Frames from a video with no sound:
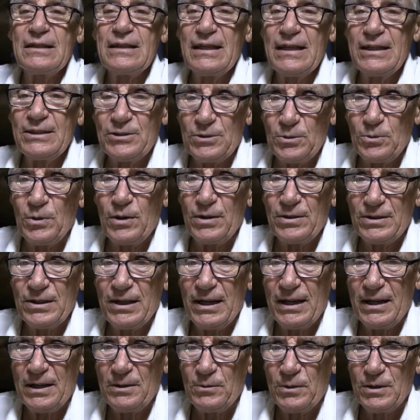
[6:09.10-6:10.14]
is the one
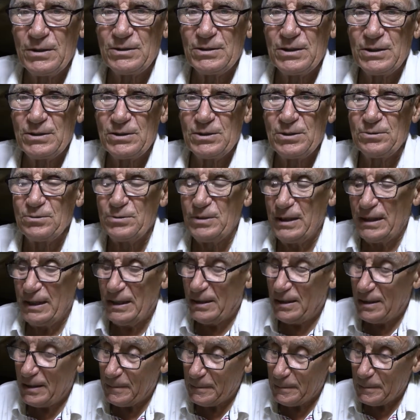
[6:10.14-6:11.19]
that I wanted to
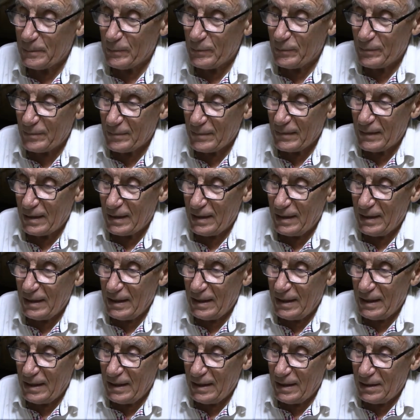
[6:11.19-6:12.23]
read.
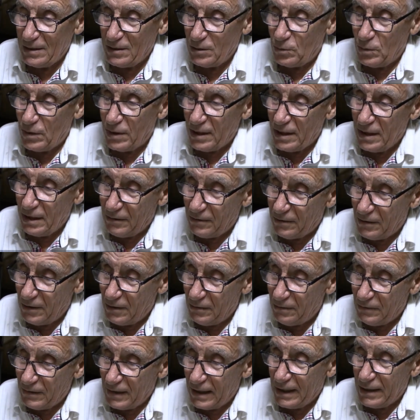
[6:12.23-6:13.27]
The Warrior
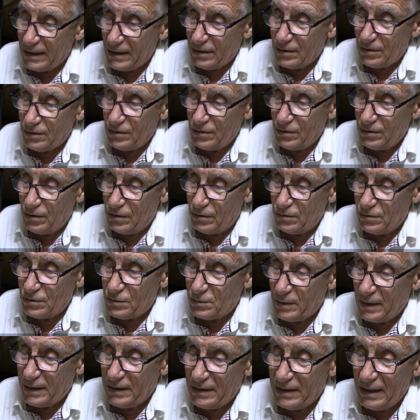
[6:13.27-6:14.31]
of Light
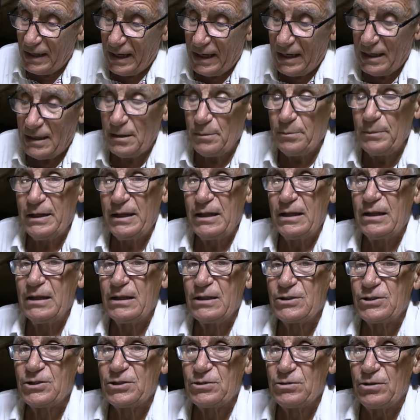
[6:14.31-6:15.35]
knows when the enemy
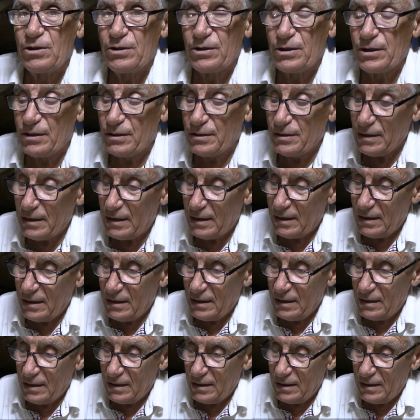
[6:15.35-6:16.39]
is stronger.
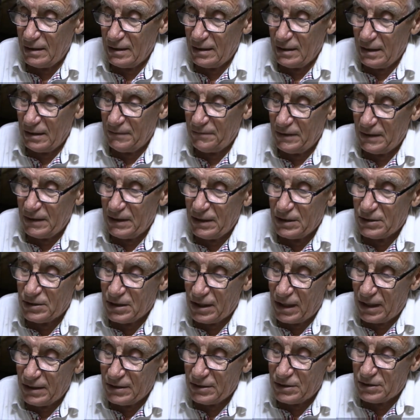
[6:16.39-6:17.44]
If he
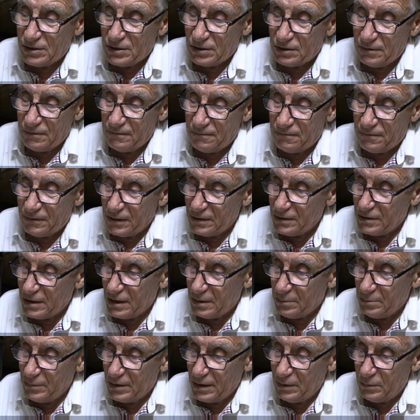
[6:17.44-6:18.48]
decides to confront
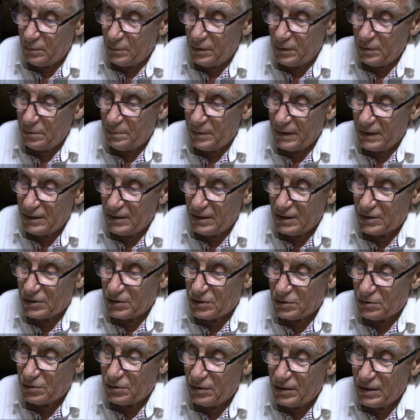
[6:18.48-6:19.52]
him, he will be
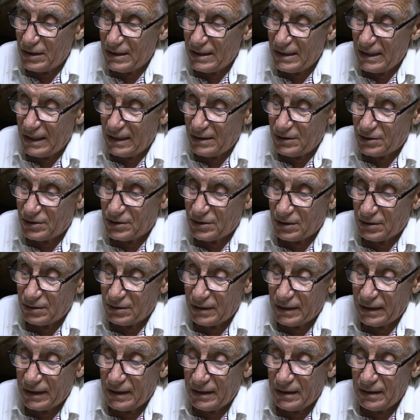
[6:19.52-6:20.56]
destroyed
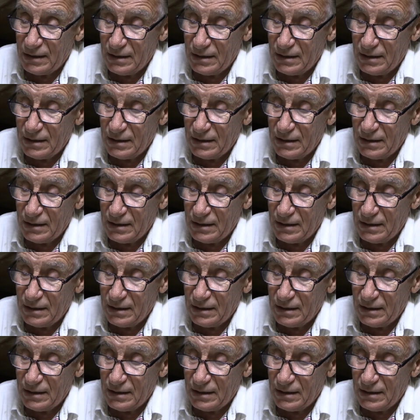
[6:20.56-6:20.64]
instantly.